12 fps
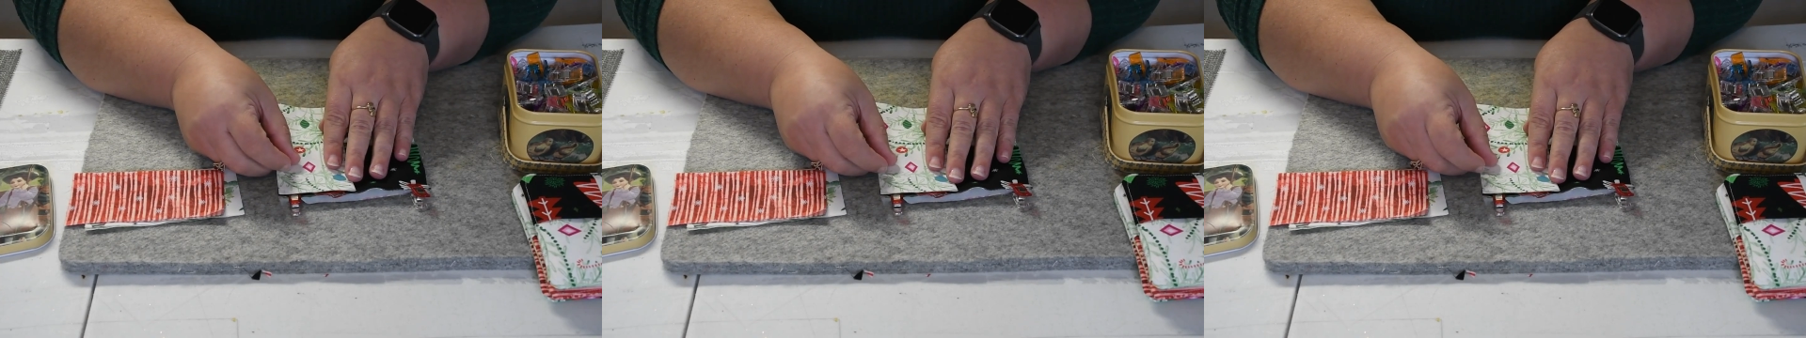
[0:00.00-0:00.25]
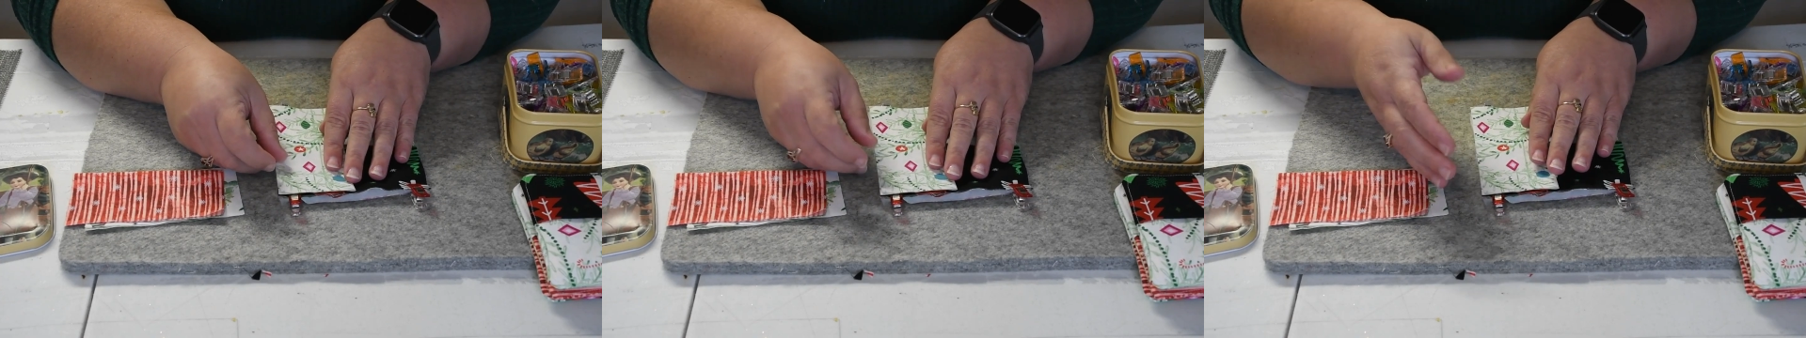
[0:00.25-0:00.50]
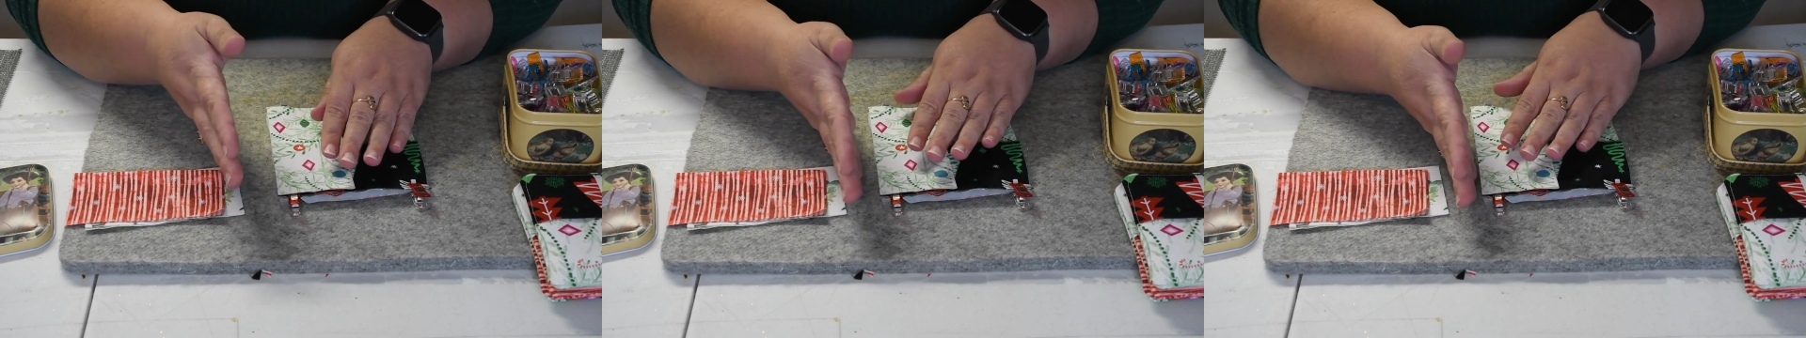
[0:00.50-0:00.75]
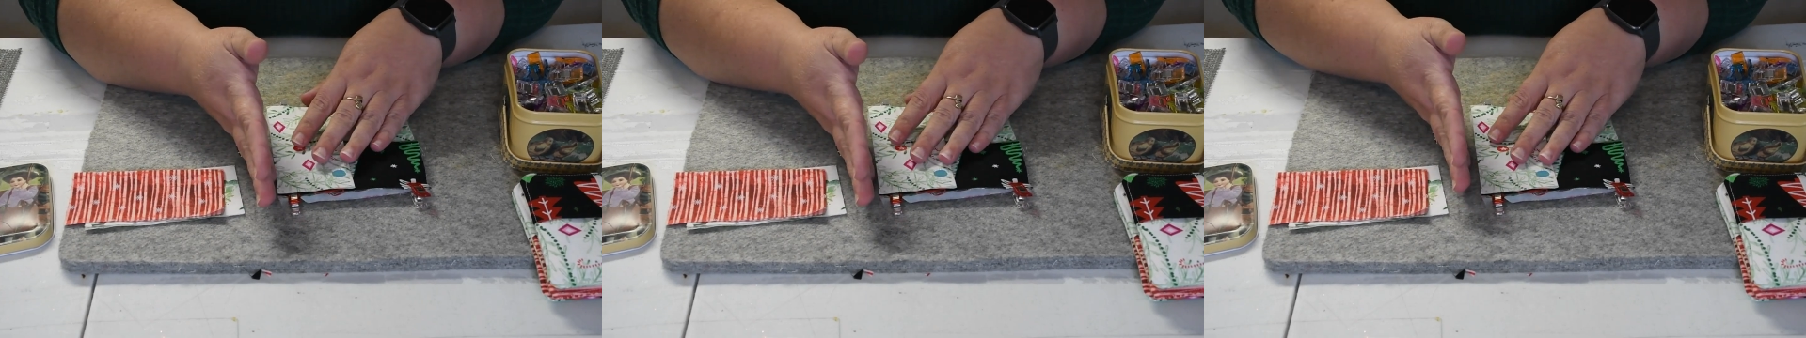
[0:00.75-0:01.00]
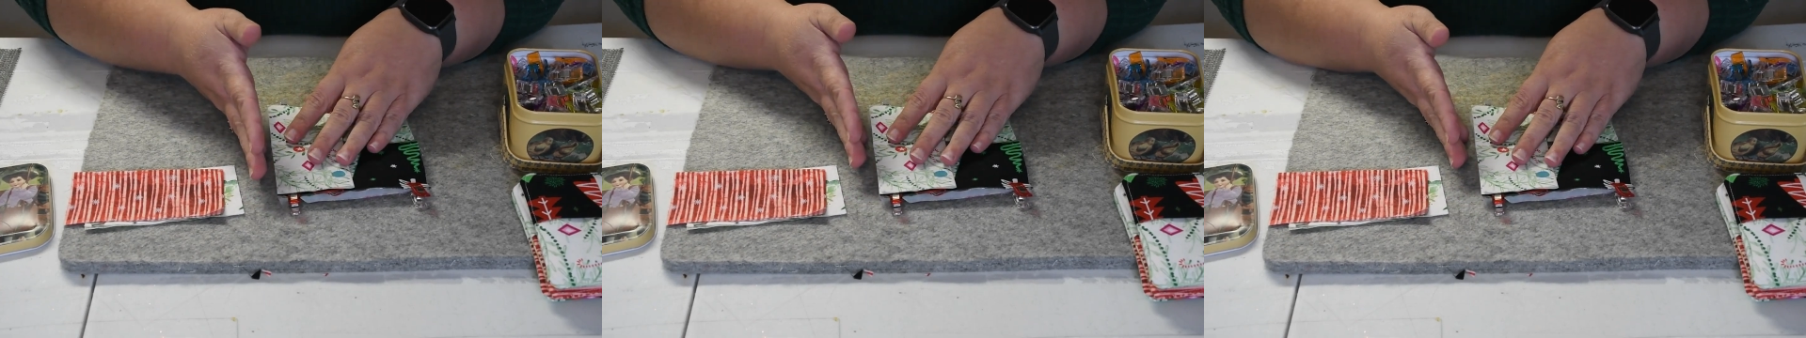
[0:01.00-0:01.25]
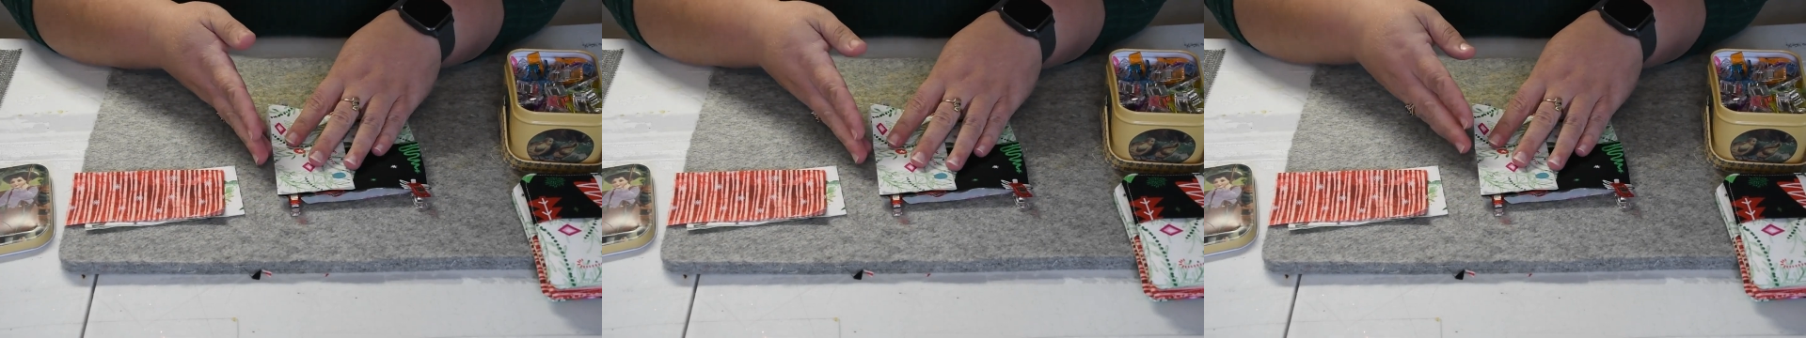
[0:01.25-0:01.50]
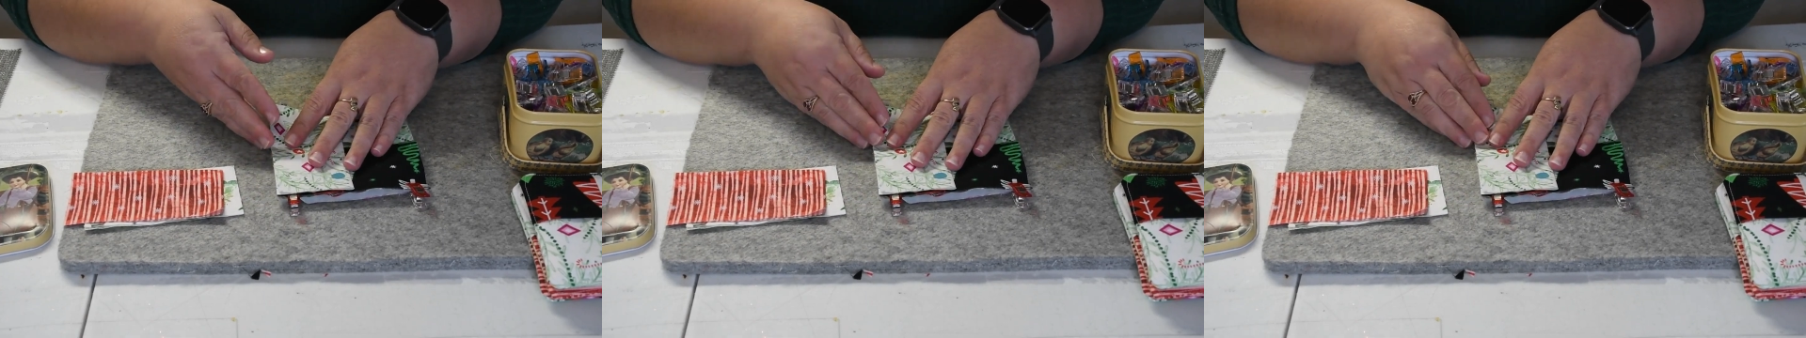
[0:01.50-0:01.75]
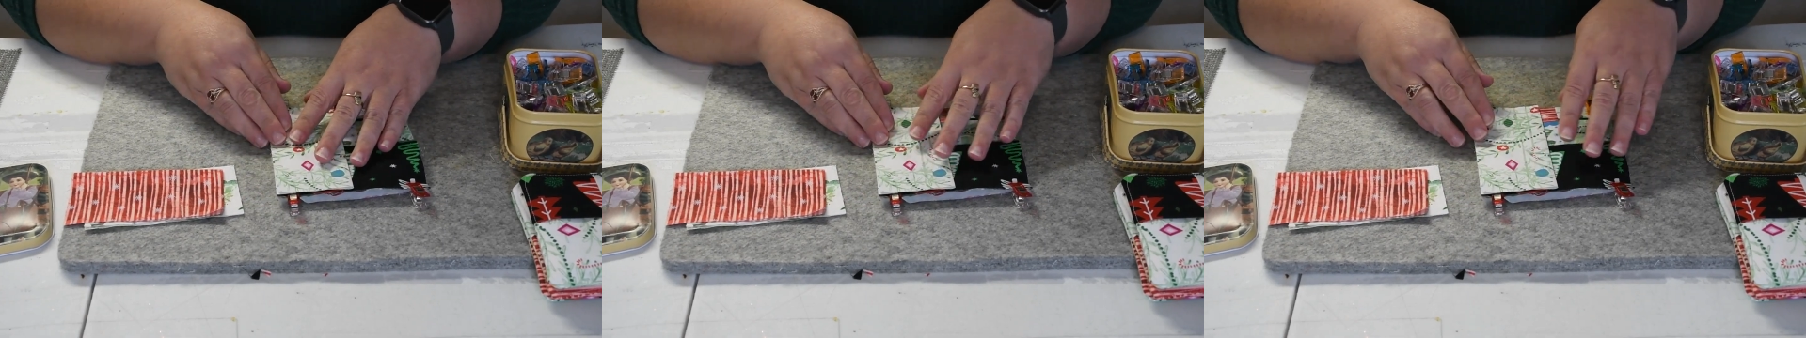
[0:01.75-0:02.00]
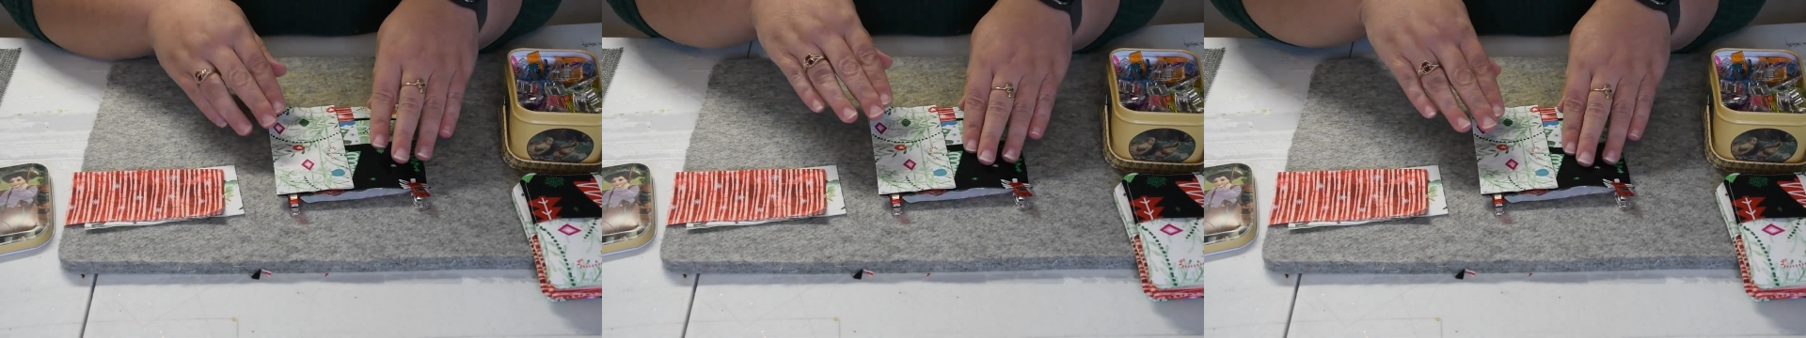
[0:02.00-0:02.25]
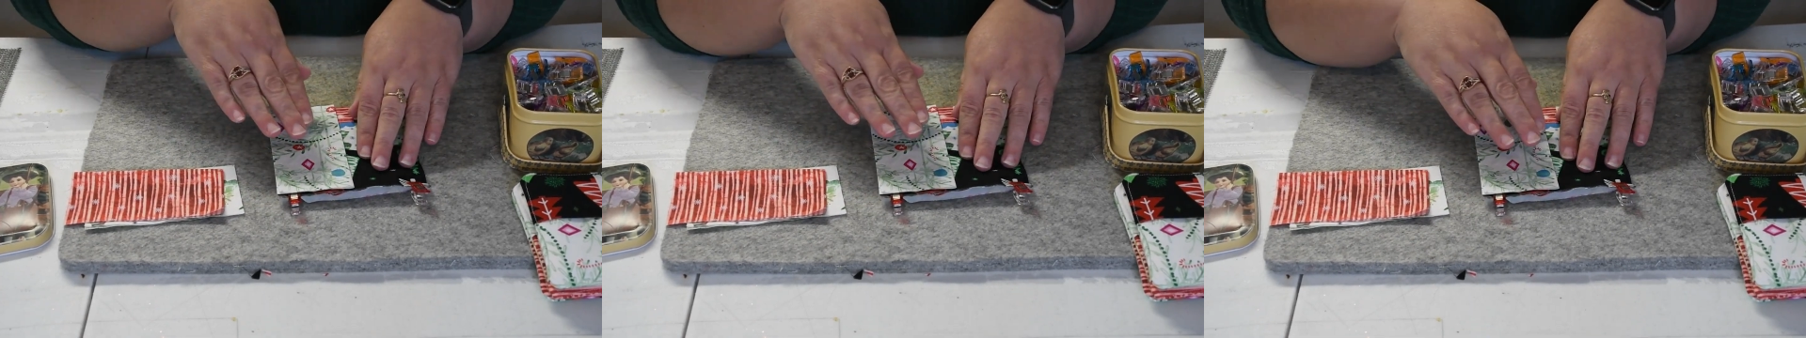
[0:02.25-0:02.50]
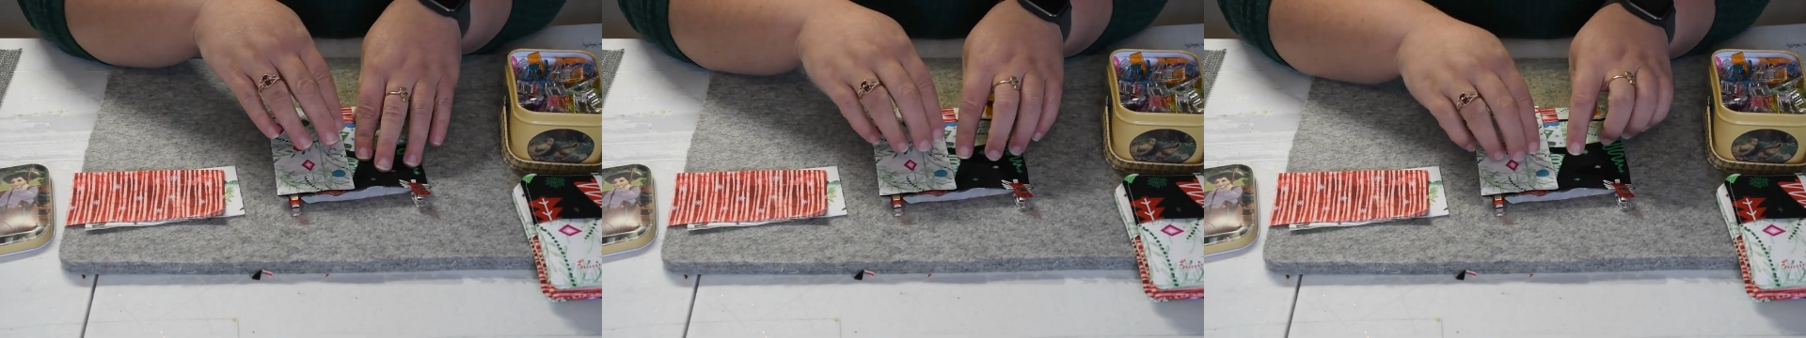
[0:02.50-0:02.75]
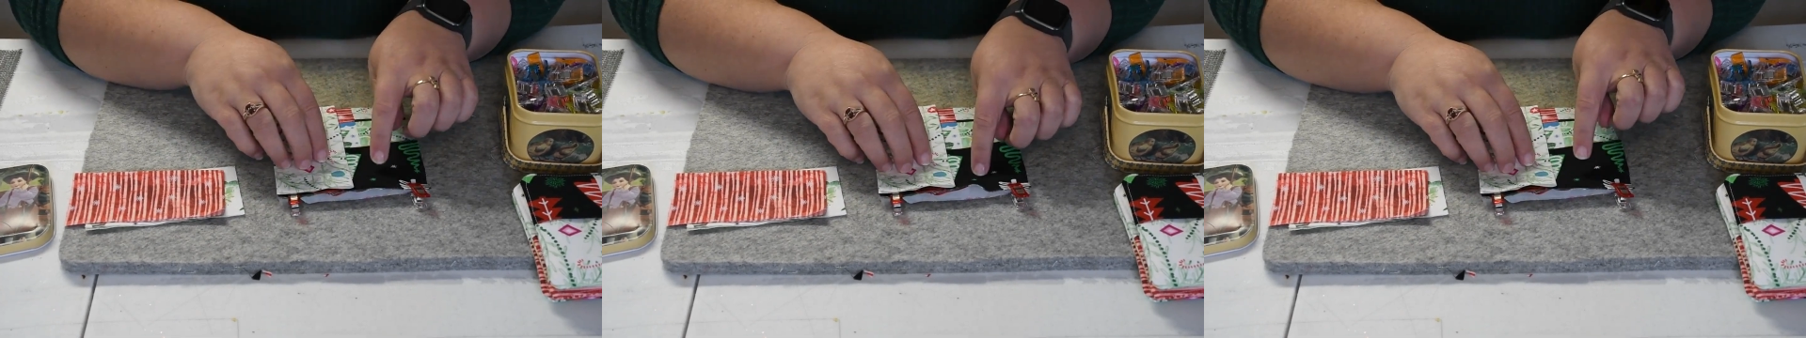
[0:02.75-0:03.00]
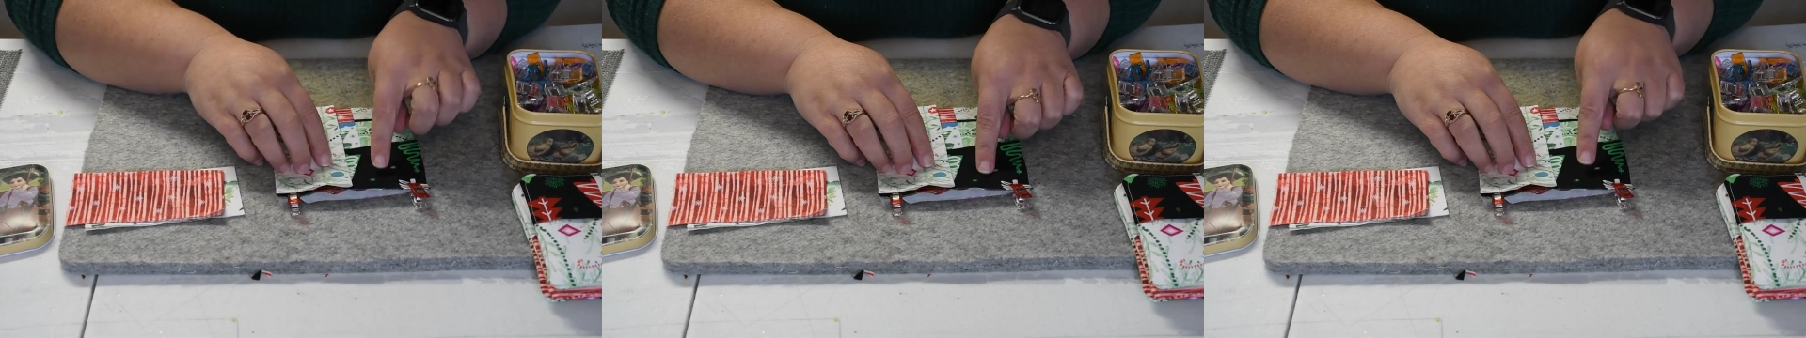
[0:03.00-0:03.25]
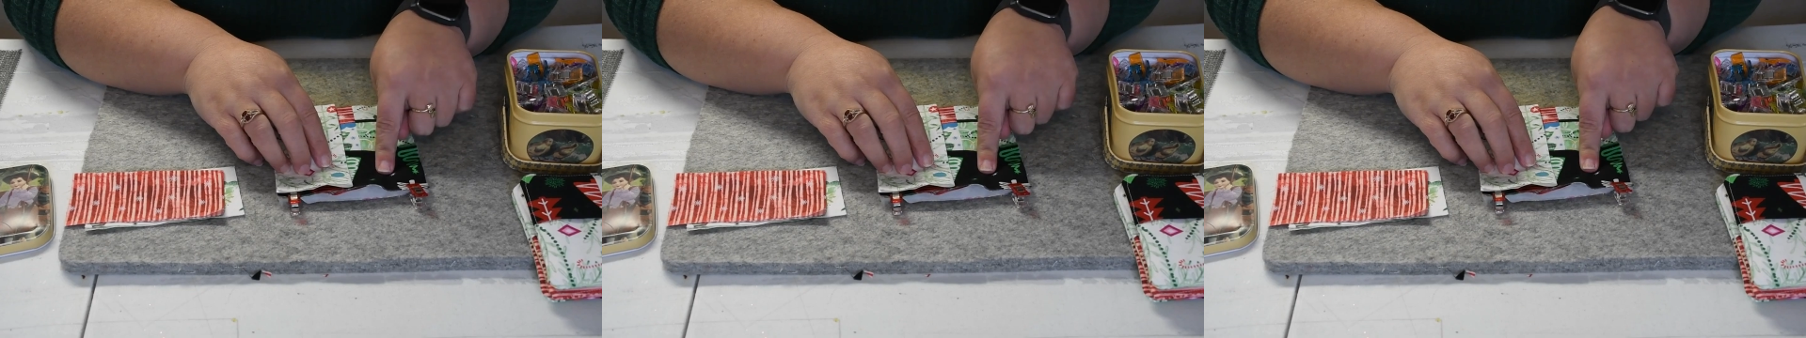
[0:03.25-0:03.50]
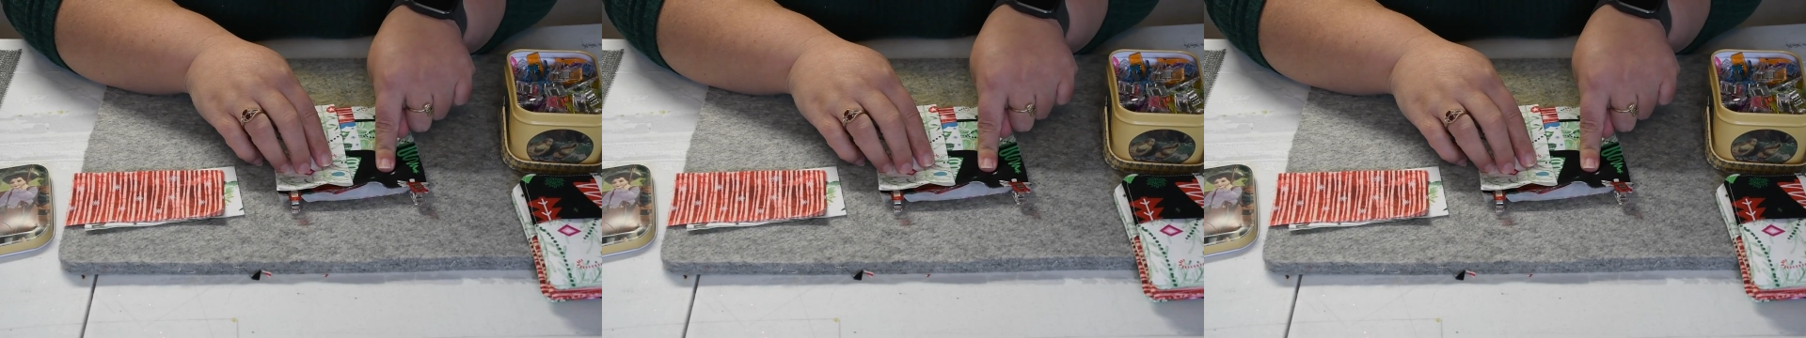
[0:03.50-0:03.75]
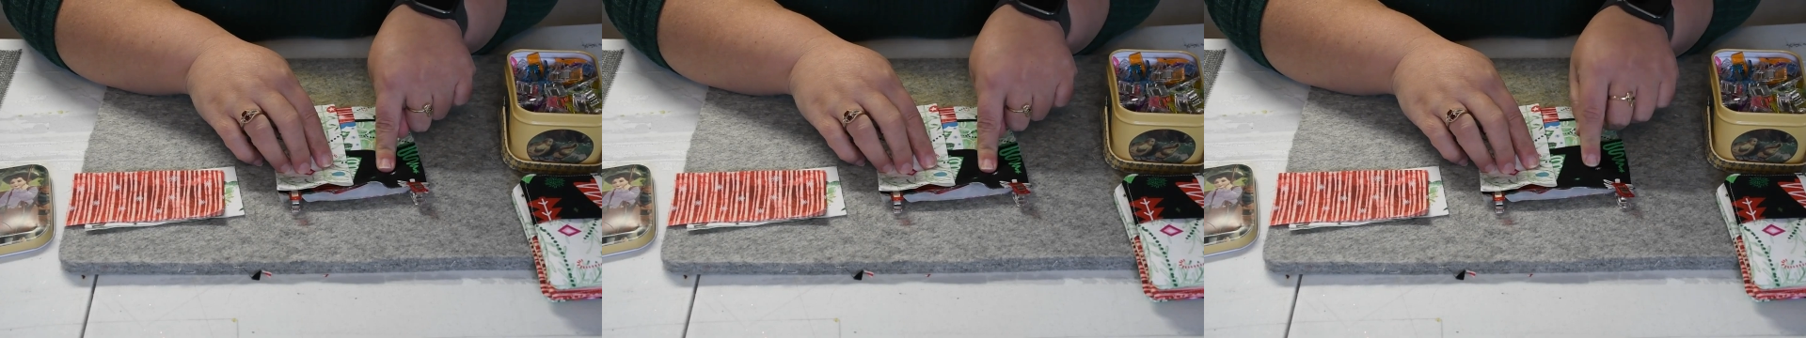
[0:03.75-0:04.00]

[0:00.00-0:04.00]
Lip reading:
No face is visible, so there are no lips to read.